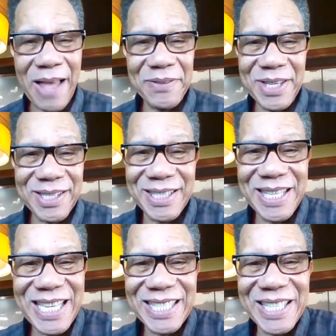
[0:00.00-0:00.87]

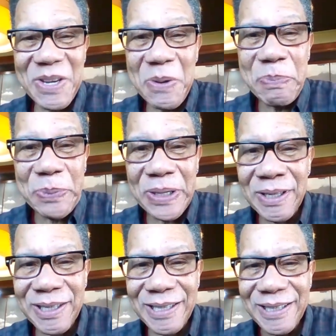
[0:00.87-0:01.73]
this new
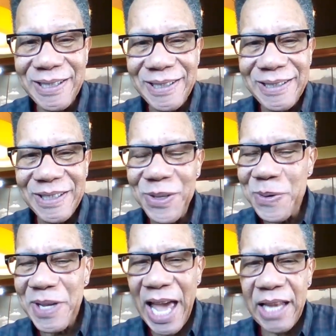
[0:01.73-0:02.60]
book. You
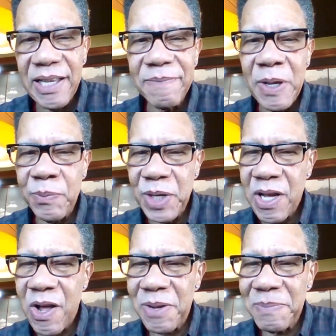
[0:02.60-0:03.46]
got, and we
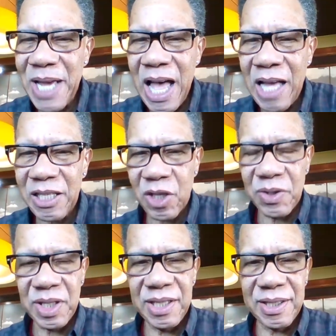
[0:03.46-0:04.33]
call him the Ox
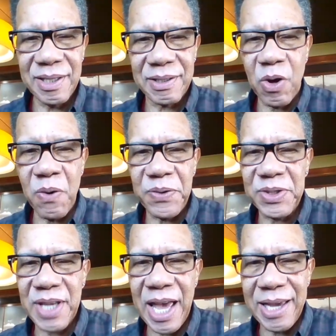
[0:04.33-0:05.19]
because he's this
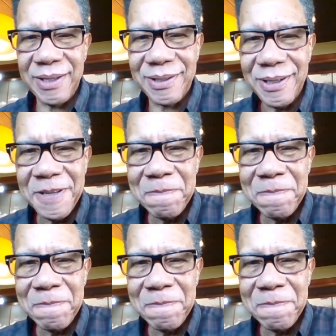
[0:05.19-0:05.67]
oversized